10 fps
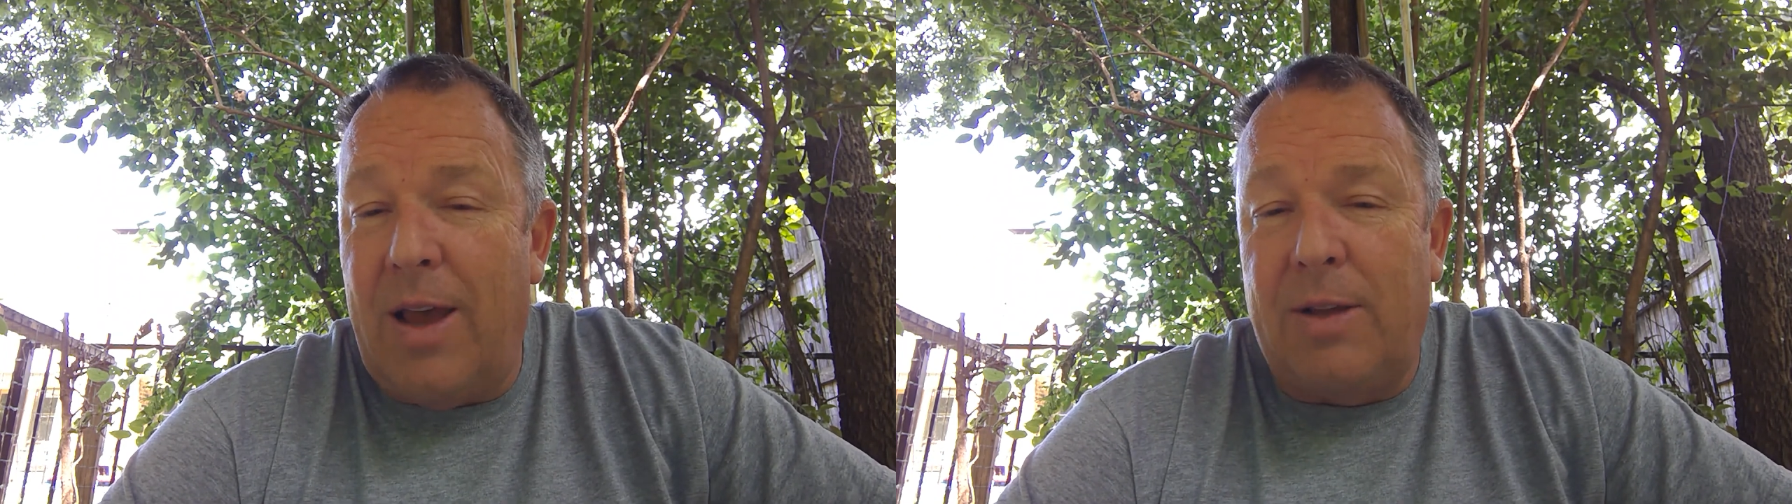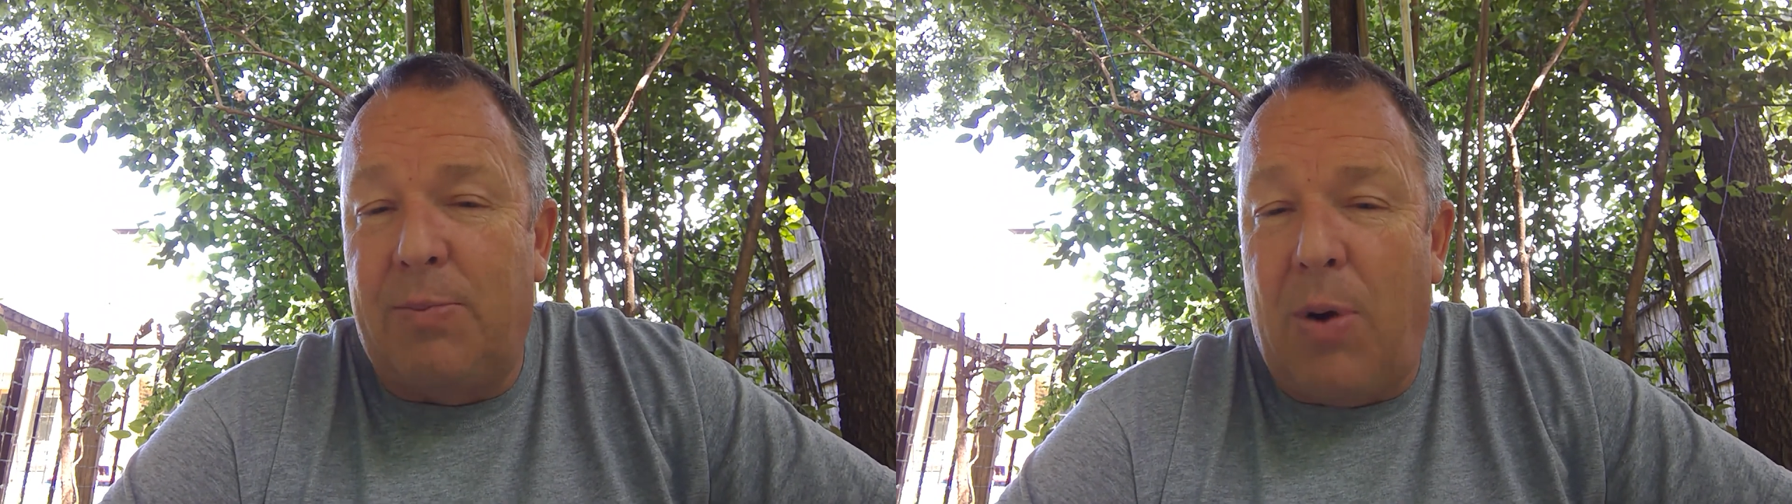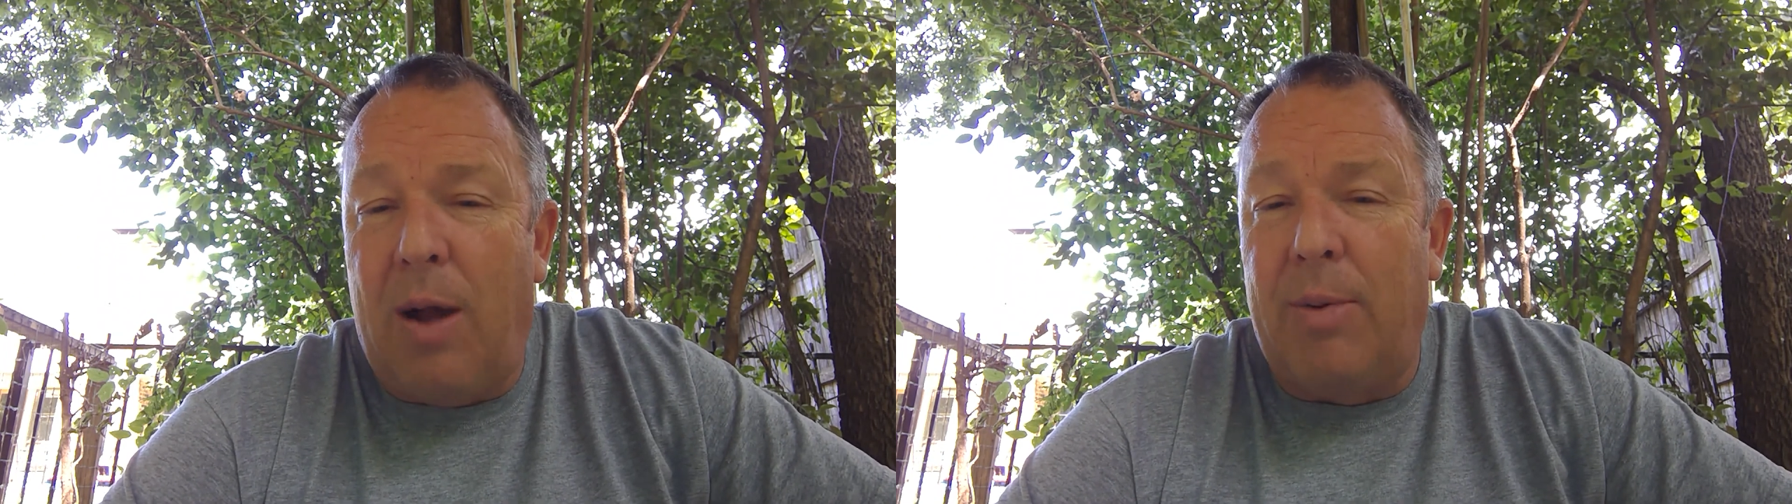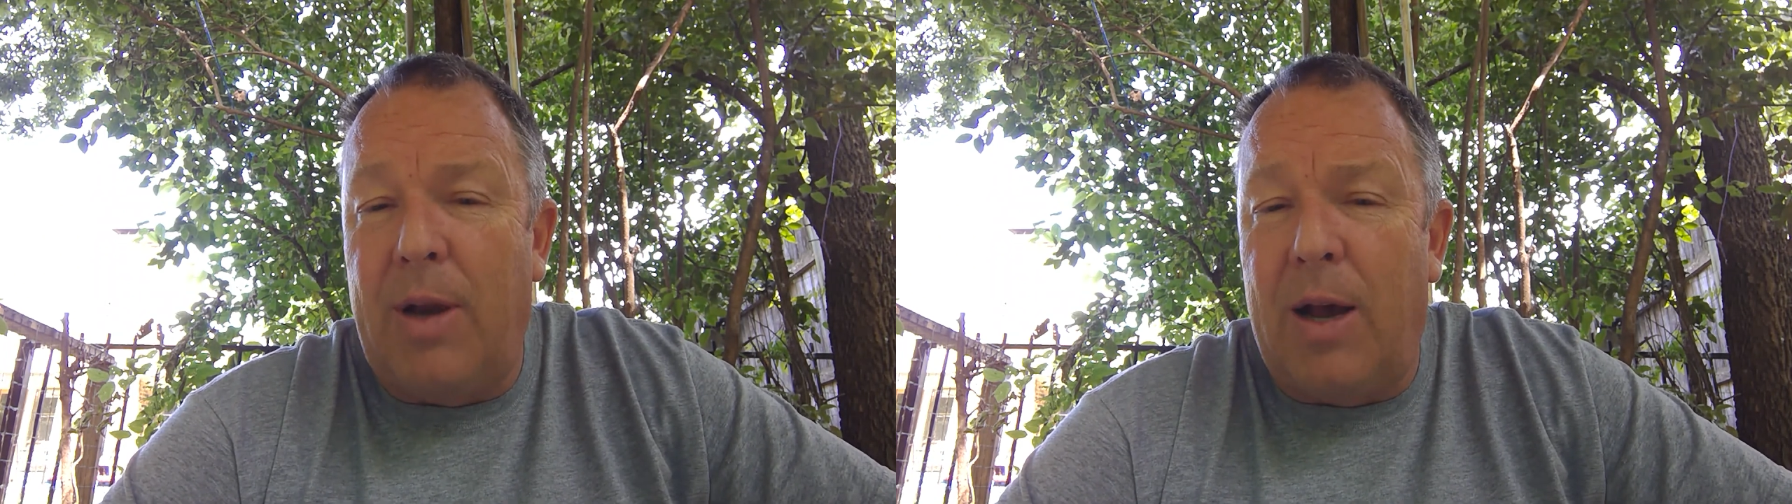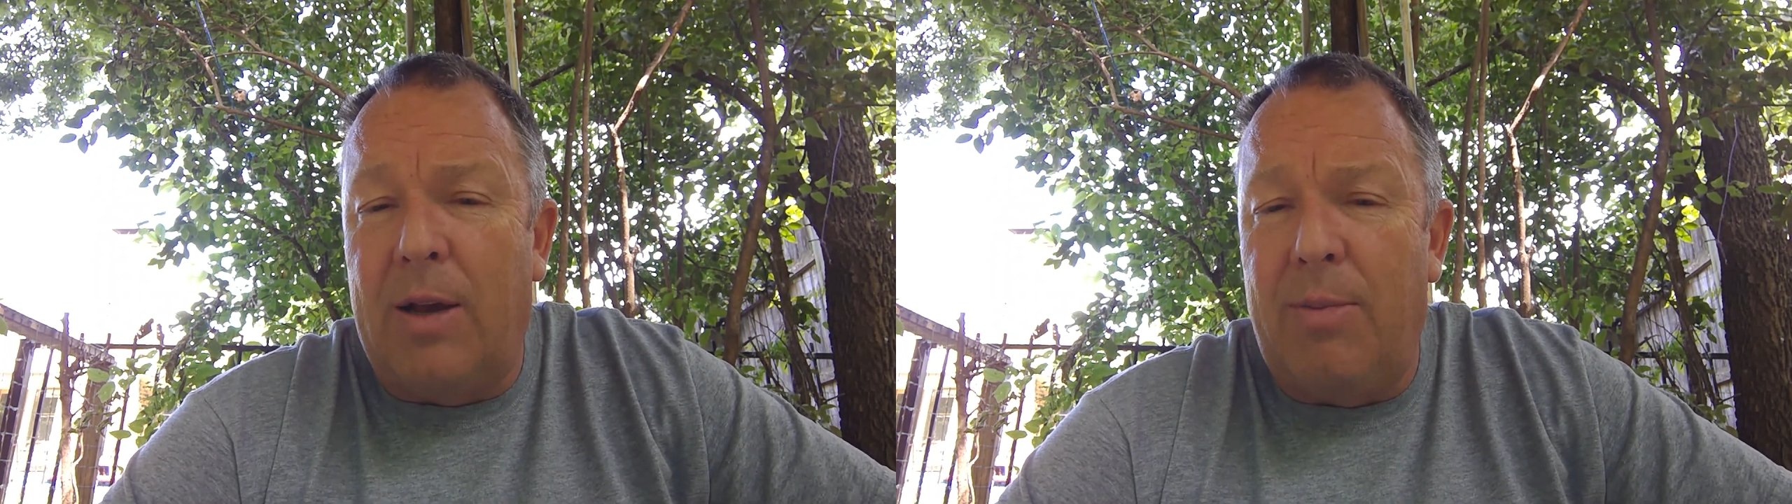that's probably
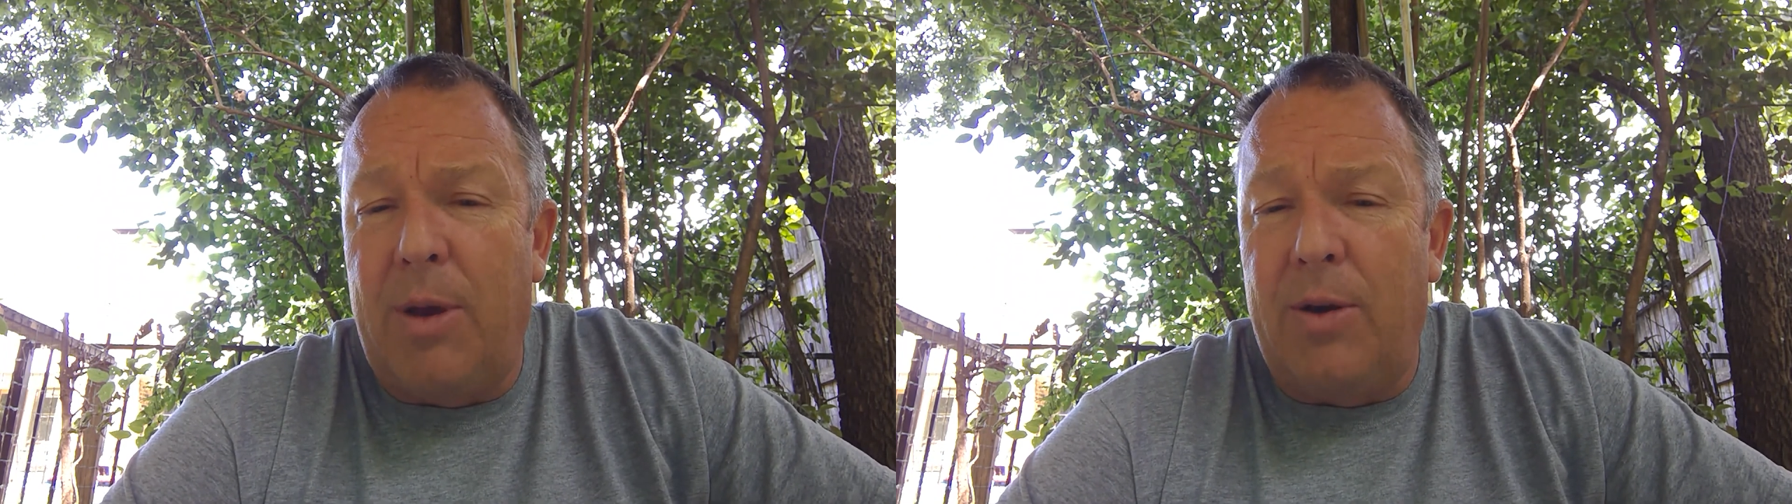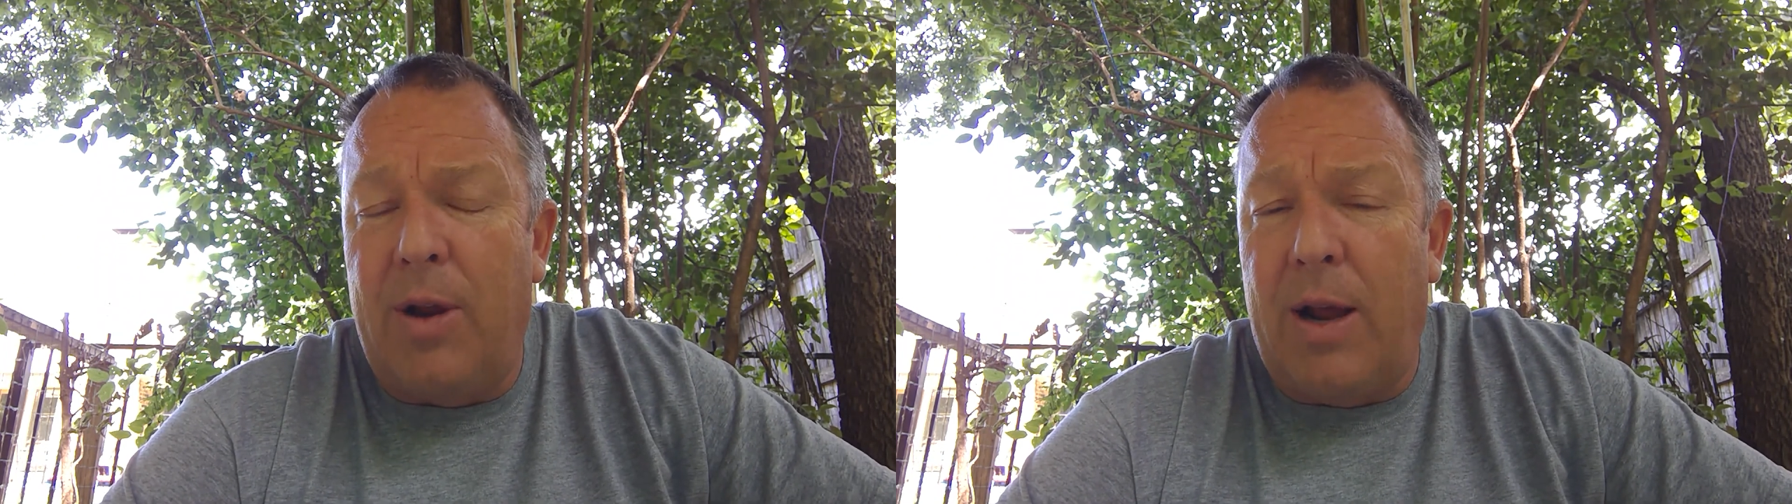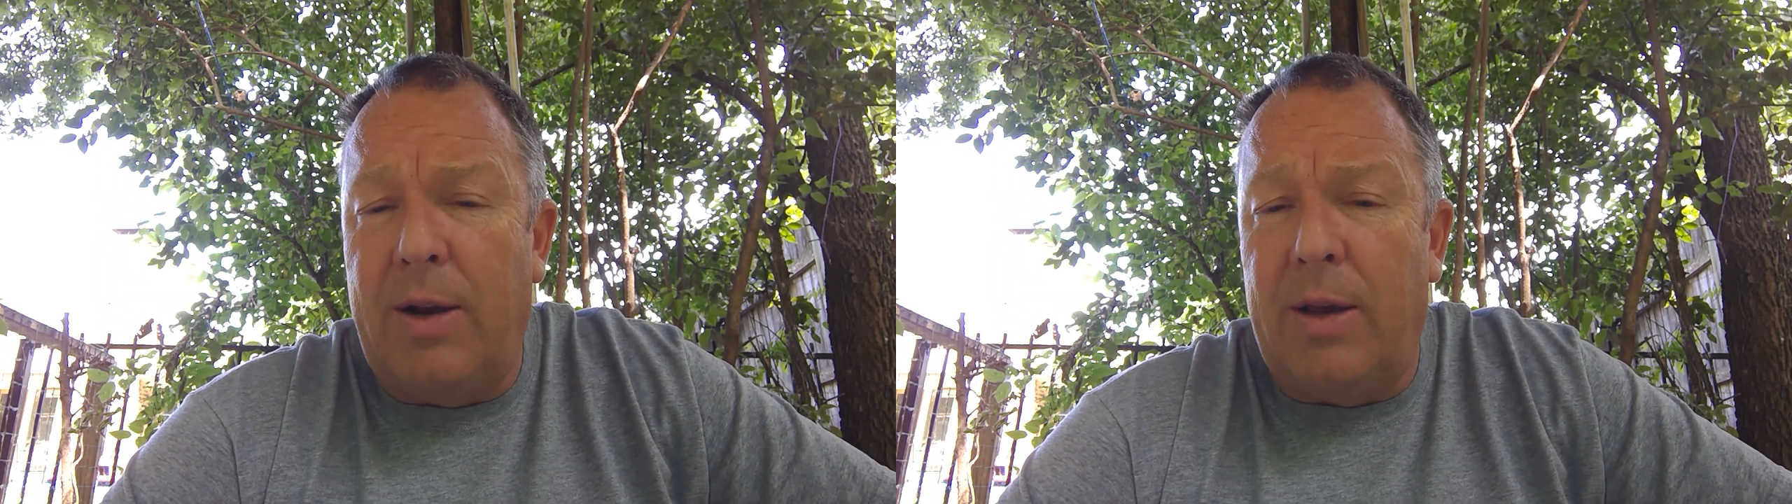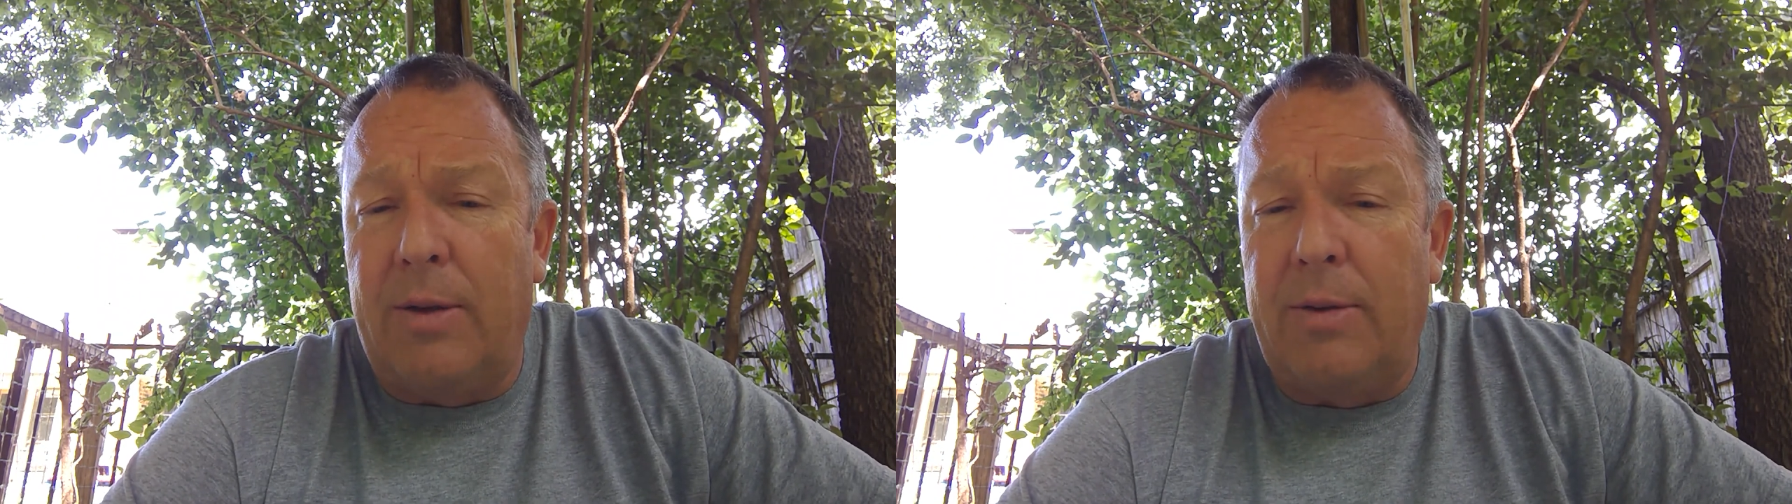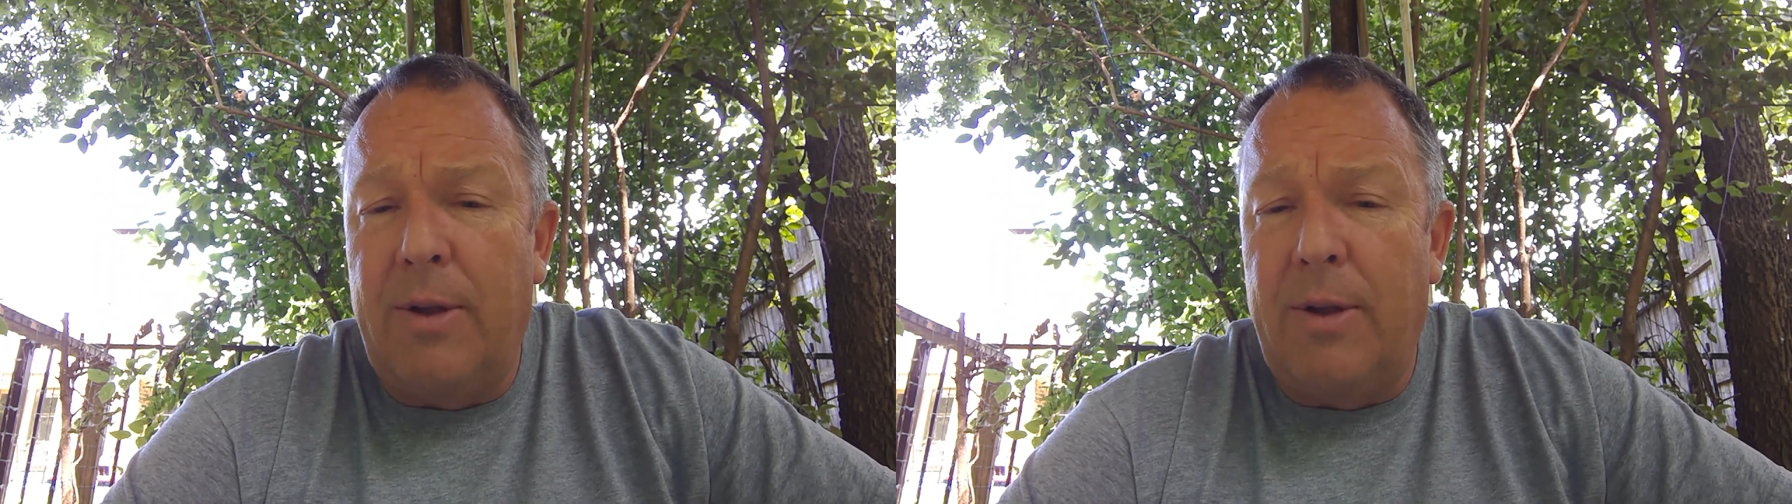not going to be a good idea